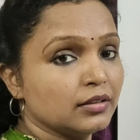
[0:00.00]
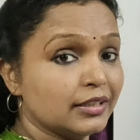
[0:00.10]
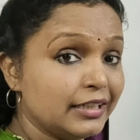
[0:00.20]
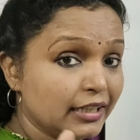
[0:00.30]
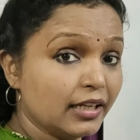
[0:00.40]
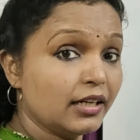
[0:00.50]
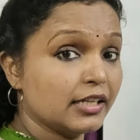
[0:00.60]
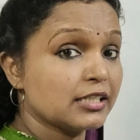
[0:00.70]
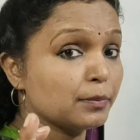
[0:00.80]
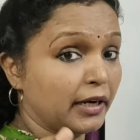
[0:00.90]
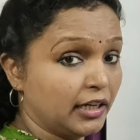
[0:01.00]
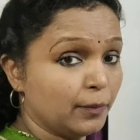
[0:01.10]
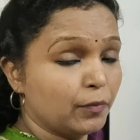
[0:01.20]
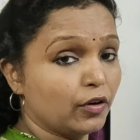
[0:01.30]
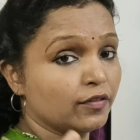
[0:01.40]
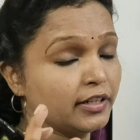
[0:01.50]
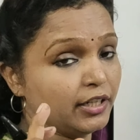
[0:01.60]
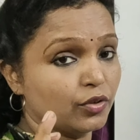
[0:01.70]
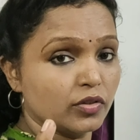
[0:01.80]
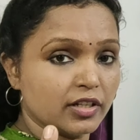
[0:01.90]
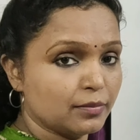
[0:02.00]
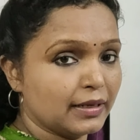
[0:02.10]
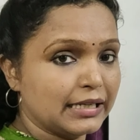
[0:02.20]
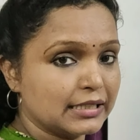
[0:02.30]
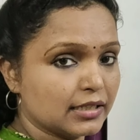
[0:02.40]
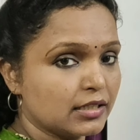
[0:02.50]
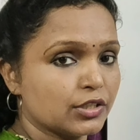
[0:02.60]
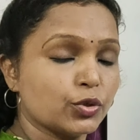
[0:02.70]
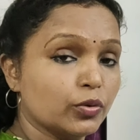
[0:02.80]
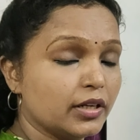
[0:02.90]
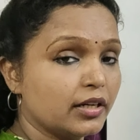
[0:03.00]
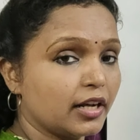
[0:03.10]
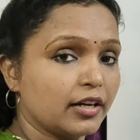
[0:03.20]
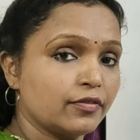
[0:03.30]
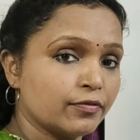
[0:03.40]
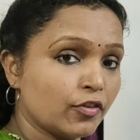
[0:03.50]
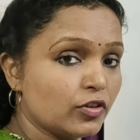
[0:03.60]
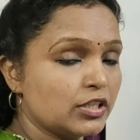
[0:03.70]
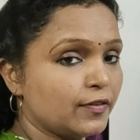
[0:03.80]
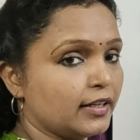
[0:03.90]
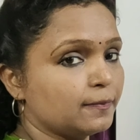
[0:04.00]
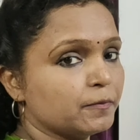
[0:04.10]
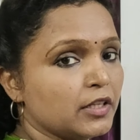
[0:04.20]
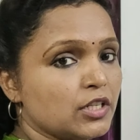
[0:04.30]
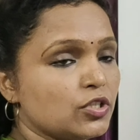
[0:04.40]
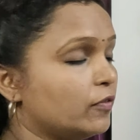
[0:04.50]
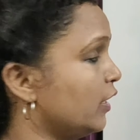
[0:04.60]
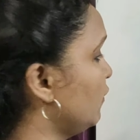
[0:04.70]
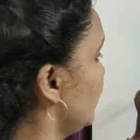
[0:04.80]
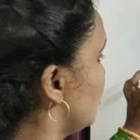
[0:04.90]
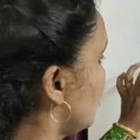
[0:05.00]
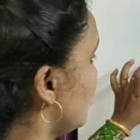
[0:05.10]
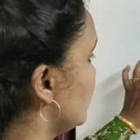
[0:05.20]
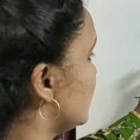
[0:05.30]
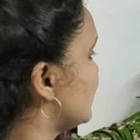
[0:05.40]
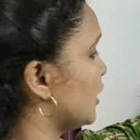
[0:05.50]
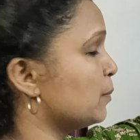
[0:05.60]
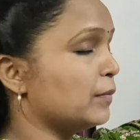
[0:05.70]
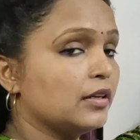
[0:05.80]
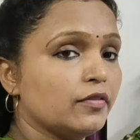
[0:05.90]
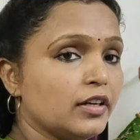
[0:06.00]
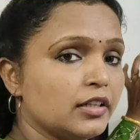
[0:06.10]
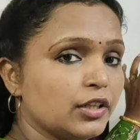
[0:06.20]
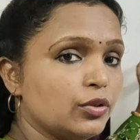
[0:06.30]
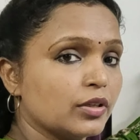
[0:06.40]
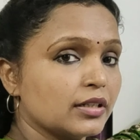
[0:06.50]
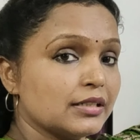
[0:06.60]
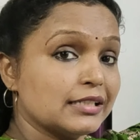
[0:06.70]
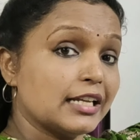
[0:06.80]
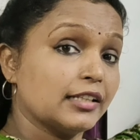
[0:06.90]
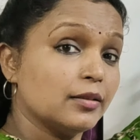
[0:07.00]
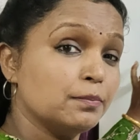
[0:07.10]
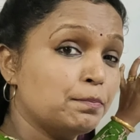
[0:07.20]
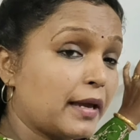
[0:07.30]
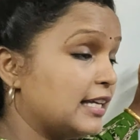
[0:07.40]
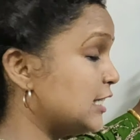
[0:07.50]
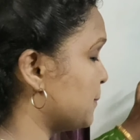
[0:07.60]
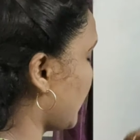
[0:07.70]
The DNA is made up of nitrogen bases, sugar and phosphate. So when we draw the segment, we need to consider the base